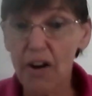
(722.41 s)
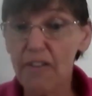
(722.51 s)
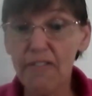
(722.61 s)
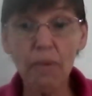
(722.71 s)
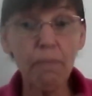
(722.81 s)

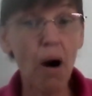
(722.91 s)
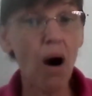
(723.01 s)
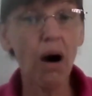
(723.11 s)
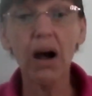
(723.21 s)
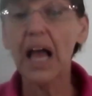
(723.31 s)

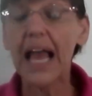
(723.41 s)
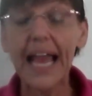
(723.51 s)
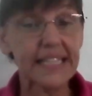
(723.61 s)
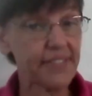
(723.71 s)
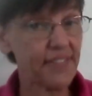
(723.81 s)
Football
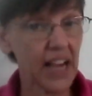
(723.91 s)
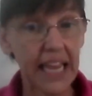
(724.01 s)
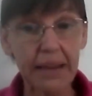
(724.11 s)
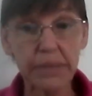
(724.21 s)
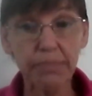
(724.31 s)
is a fun
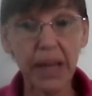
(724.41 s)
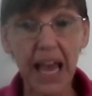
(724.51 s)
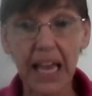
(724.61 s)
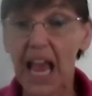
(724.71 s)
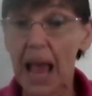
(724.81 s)
game to
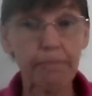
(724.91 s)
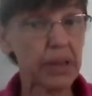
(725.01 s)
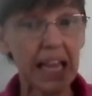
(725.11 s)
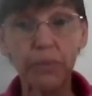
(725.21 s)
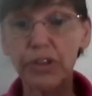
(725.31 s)
play.
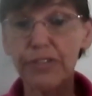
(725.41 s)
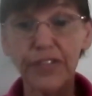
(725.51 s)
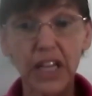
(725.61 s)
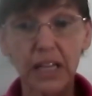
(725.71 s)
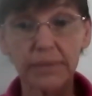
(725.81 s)
Play it with your
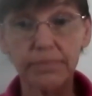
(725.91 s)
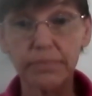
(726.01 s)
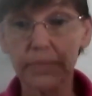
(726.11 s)
feet.